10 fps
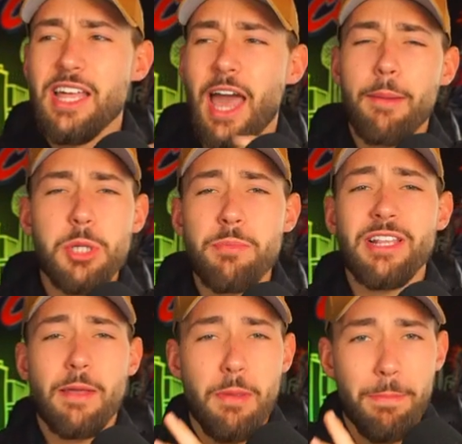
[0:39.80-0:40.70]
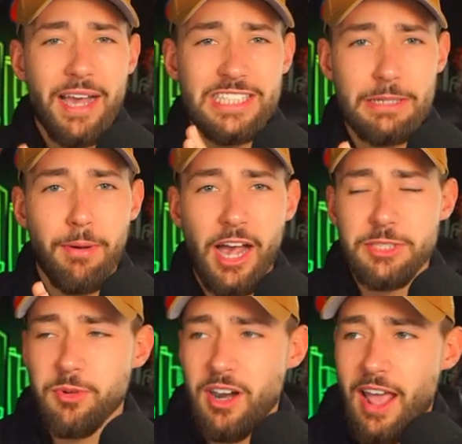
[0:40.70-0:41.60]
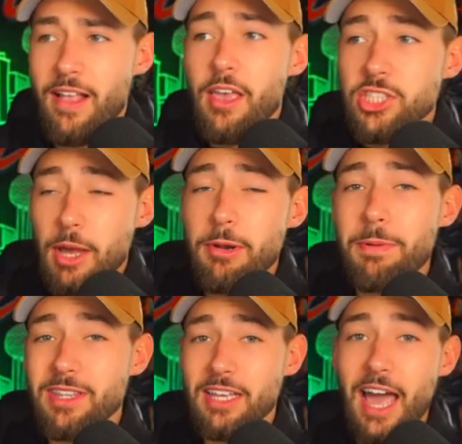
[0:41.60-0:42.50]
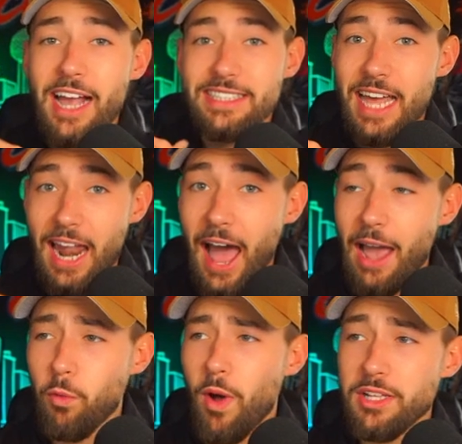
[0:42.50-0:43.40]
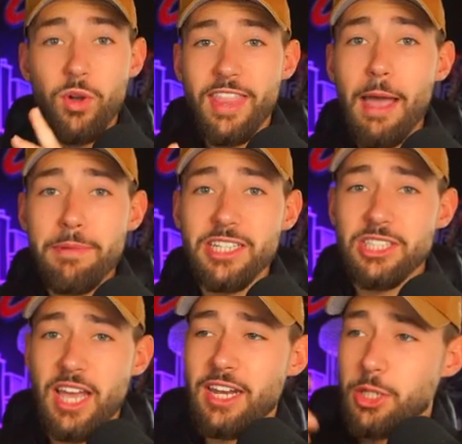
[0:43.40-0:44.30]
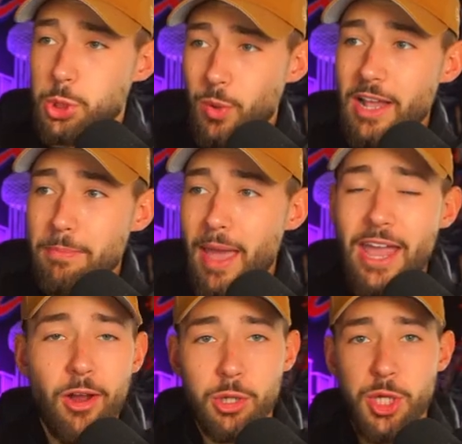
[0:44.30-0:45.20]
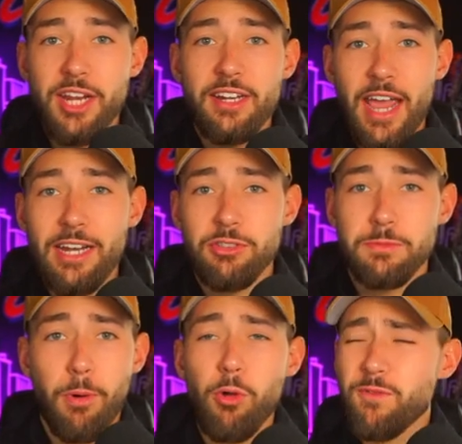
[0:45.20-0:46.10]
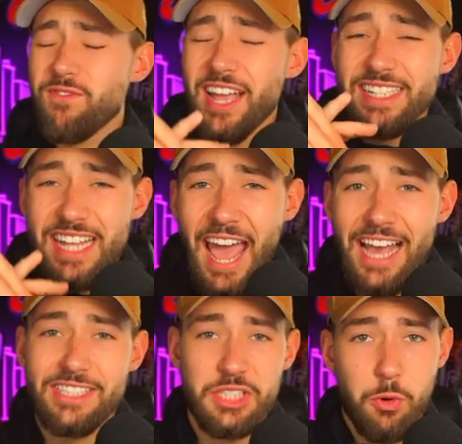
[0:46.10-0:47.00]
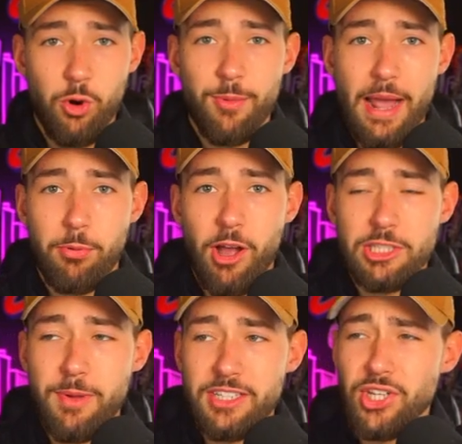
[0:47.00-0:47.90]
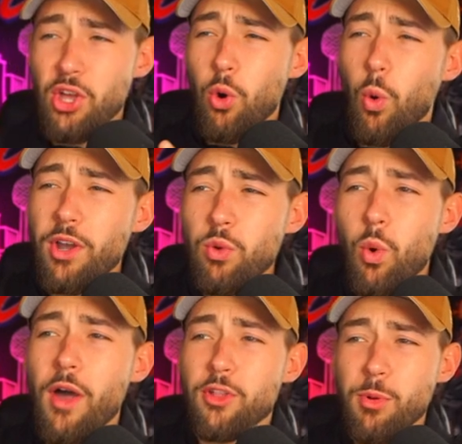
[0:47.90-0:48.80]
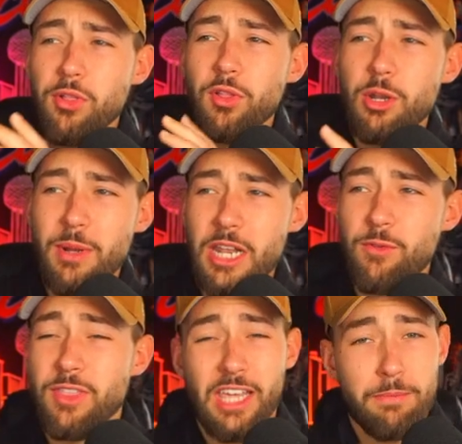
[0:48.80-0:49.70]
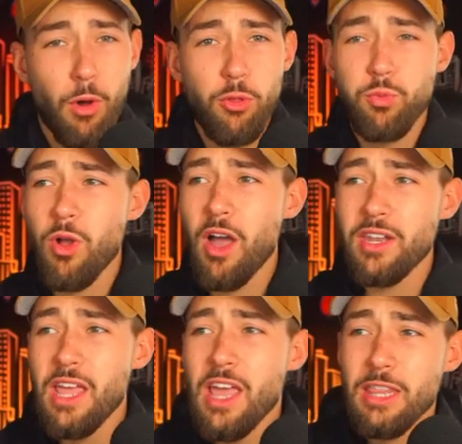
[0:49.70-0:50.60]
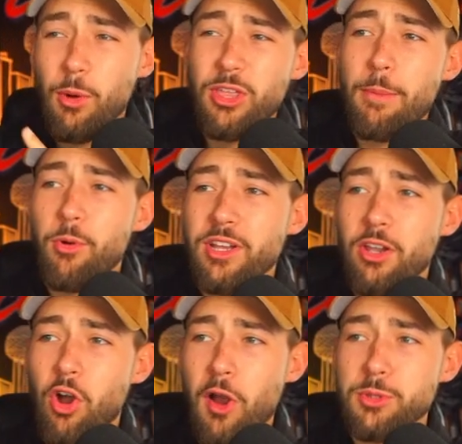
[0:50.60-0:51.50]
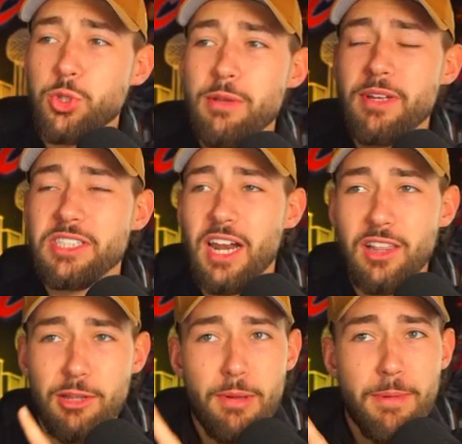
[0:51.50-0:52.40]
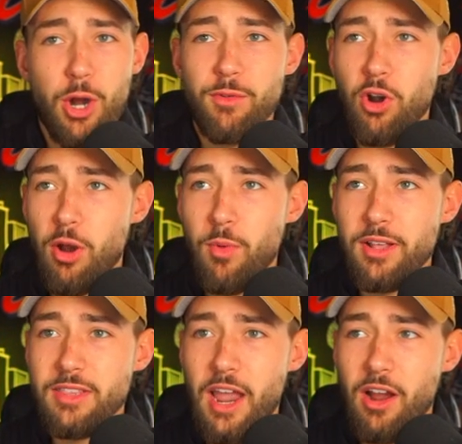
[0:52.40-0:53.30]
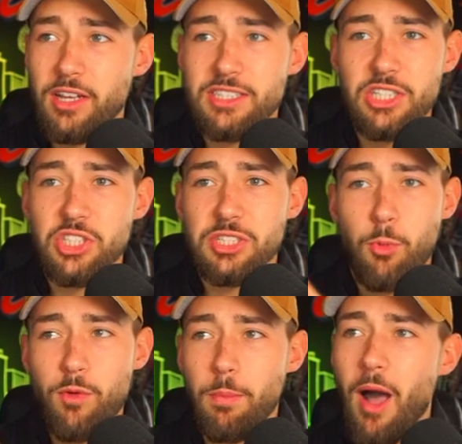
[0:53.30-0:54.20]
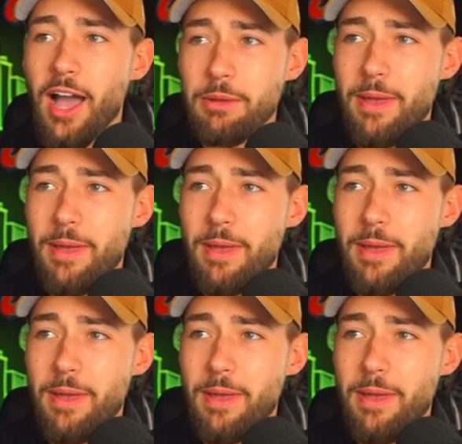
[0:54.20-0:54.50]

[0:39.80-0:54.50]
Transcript: I'm trying to make them the best team possible today, so I'm going to pick the guys that I want. But that being said, Drake Maye or Jayden Daniels, both fantastic quarterback prospects. What do you want? They're both a little bit different. They can both run. They both got pretty good arms. Maye's got a little bit better of an arm right there because he's just more of a pocket